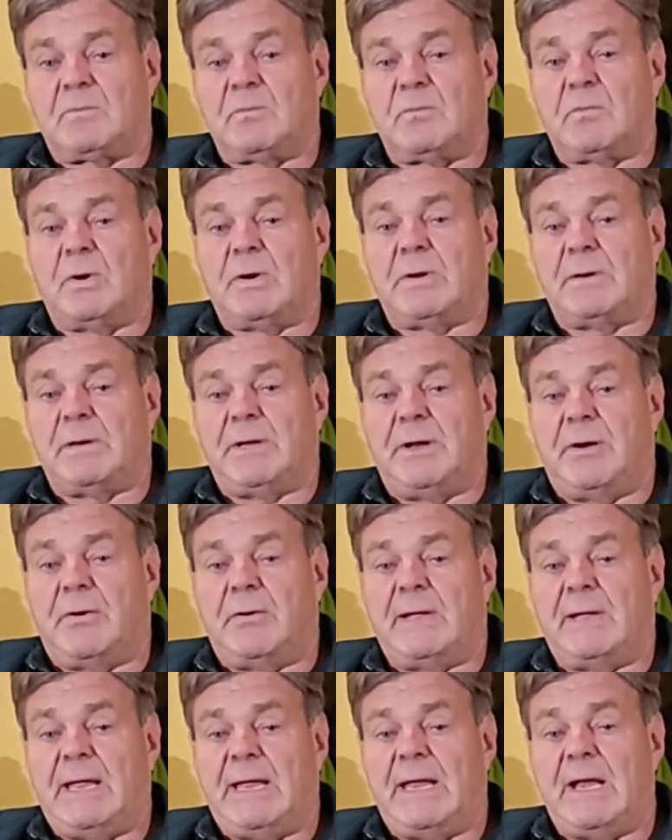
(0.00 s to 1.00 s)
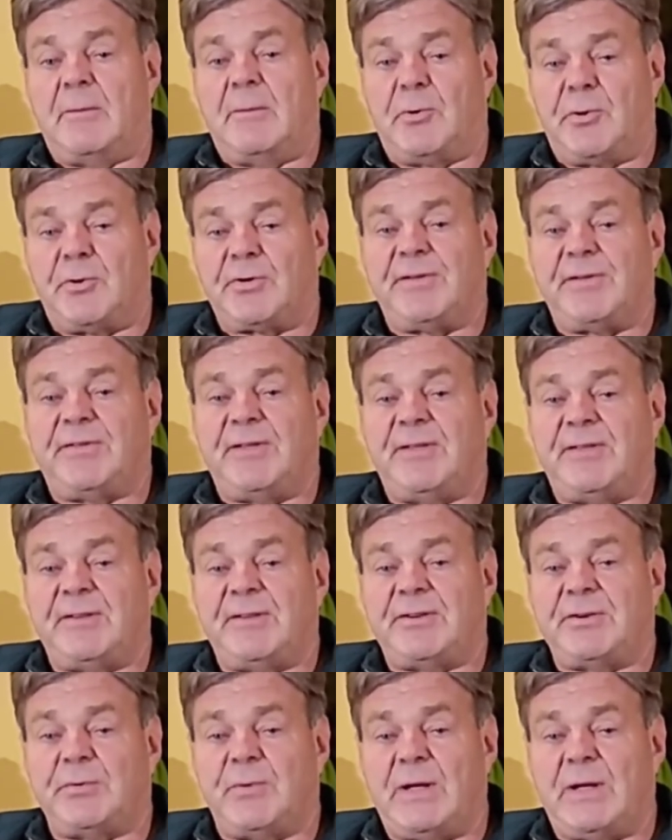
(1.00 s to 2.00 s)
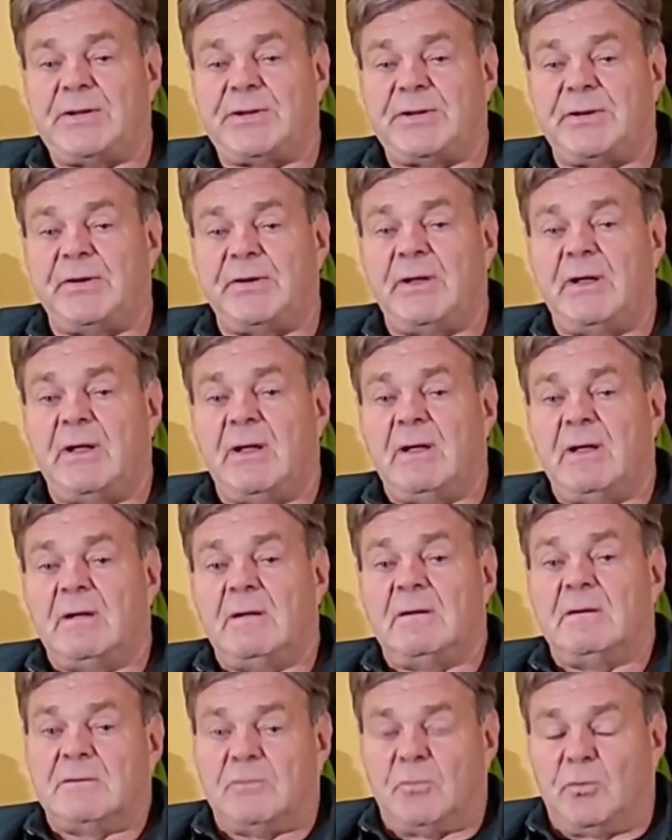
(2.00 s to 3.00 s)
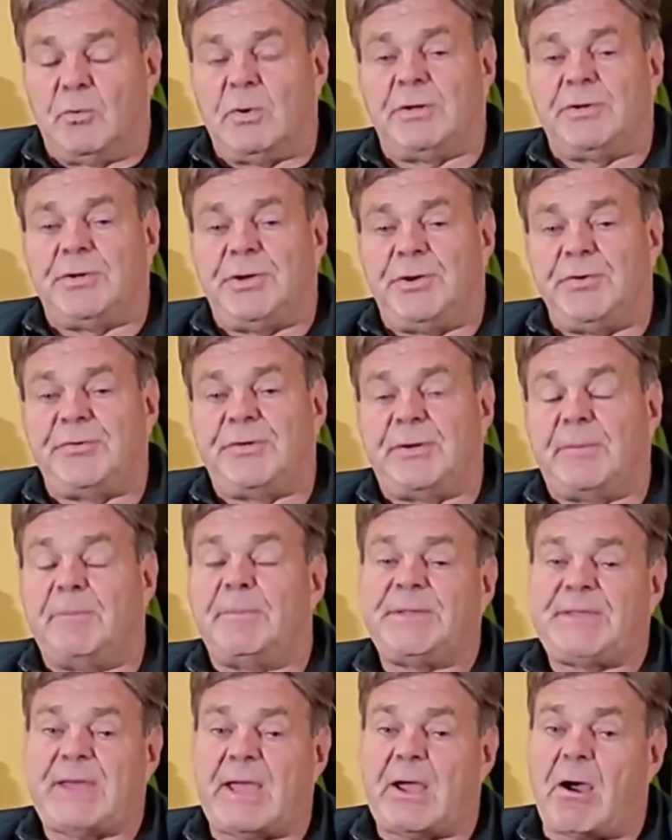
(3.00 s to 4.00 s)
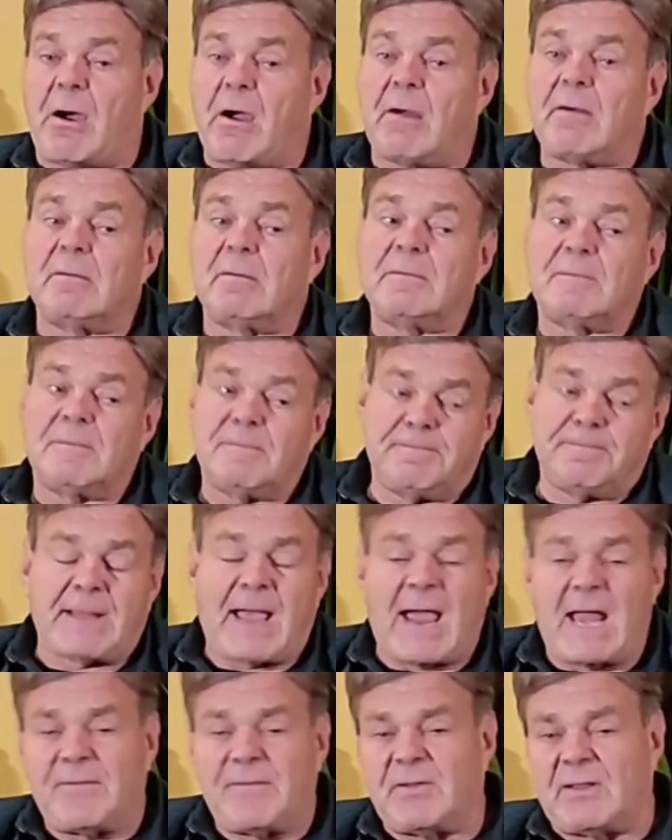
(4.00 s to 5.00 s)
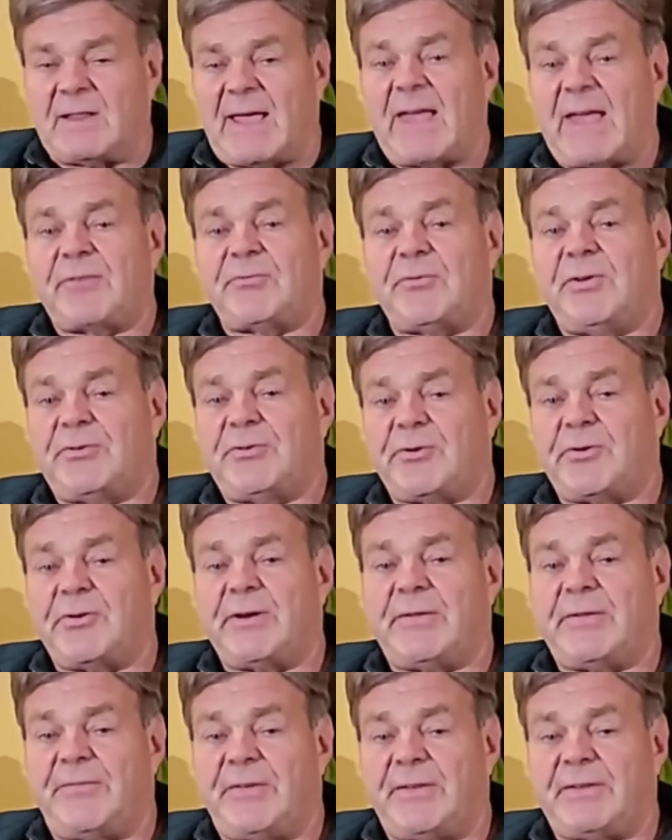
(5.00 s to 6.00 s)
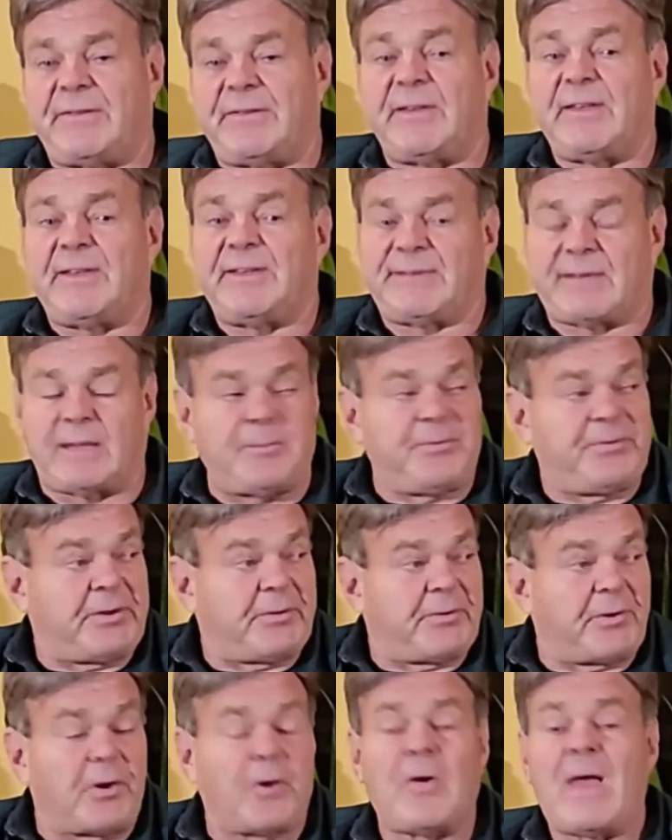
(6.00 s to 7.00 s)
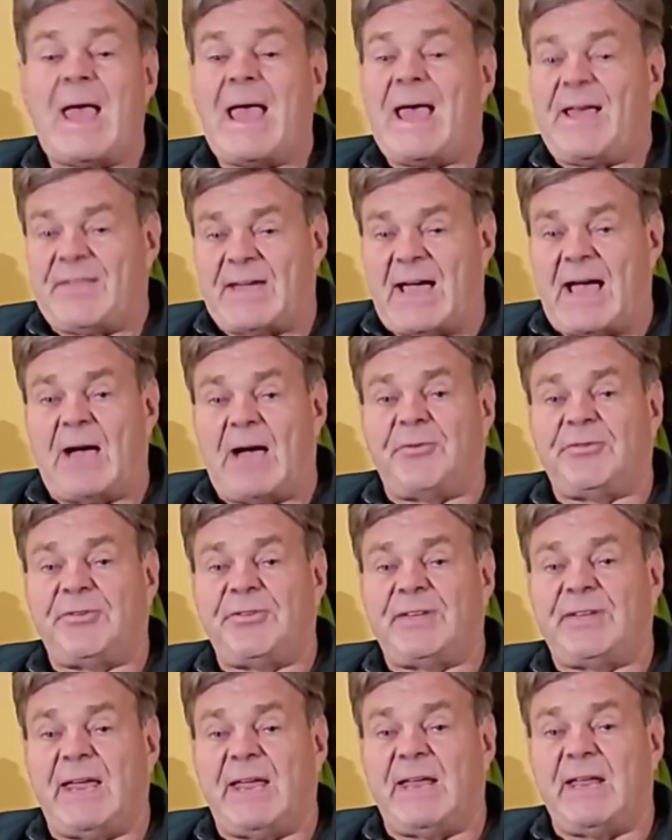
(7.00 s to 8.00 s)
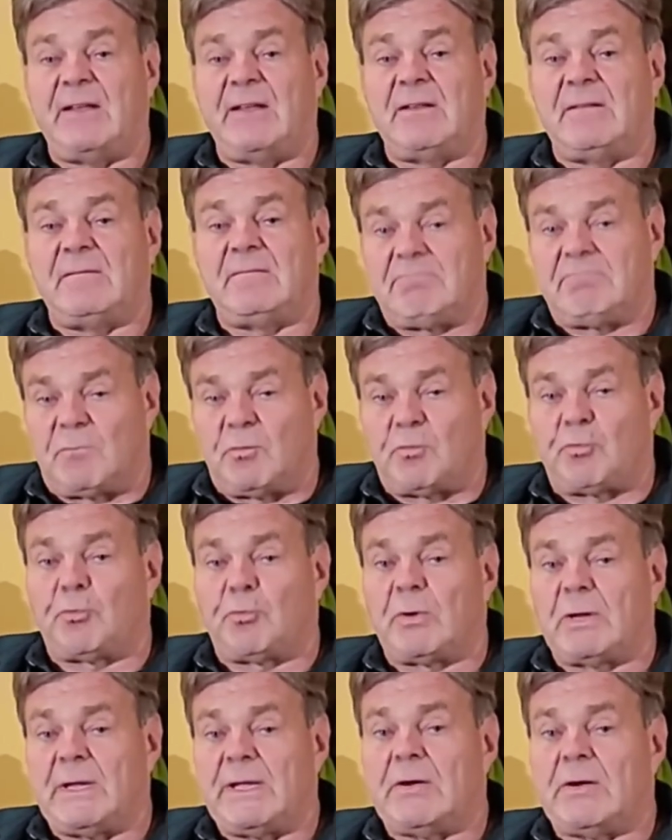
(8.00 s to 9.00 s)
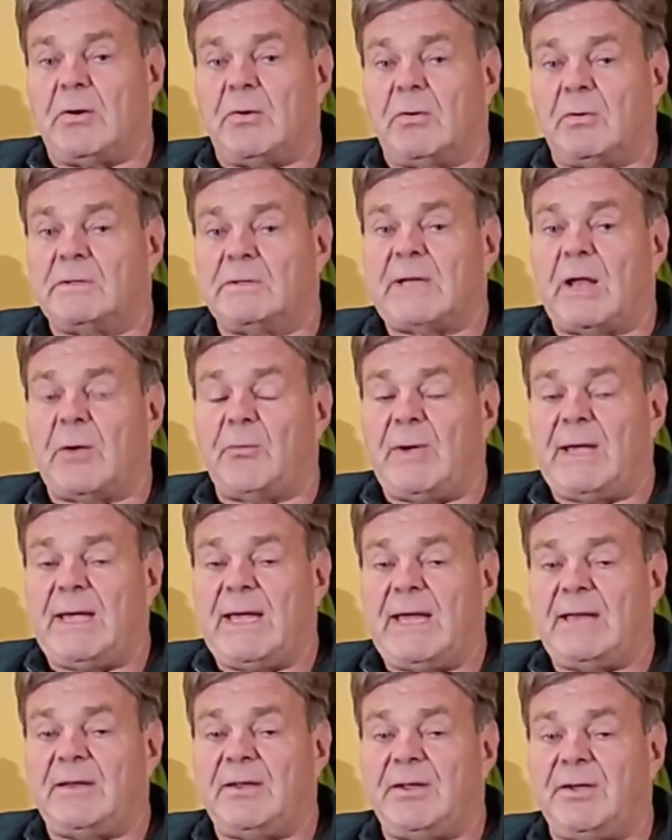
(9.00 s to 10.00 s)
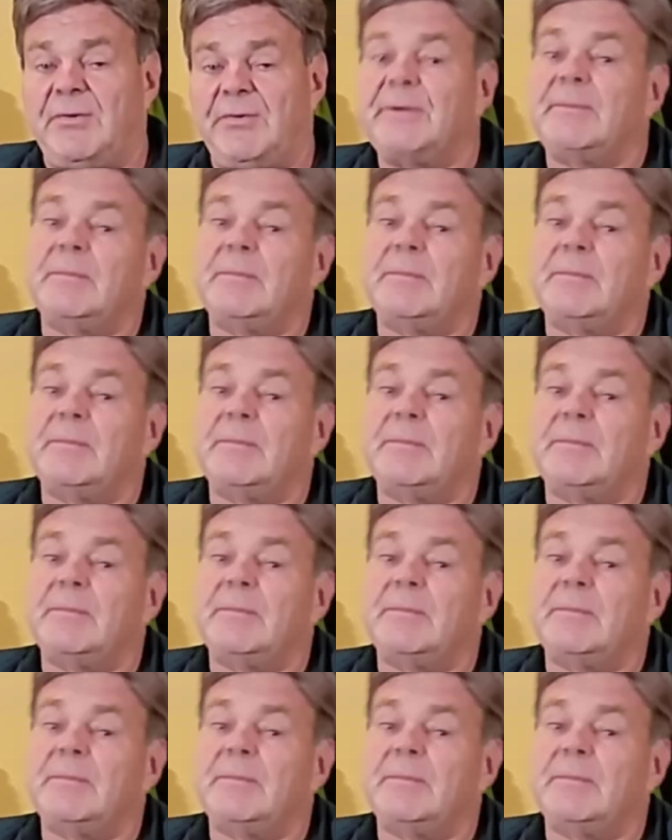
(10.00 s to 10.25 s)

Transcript: we're you know in an emergency situation, we'll use them. But they are kind of a last resort. If it's sub-zero, the house is getting really cold, and we need to use